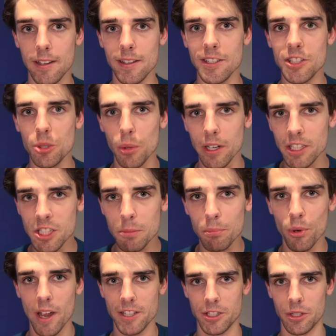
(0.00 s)
is to
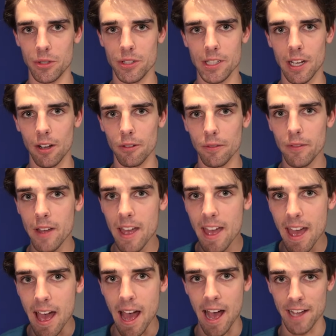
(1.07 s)
express yourself
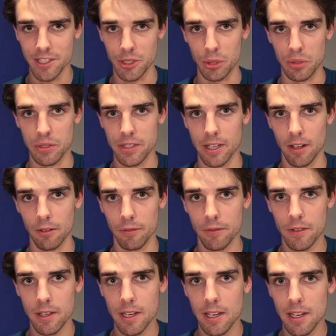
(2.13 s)
as yourself,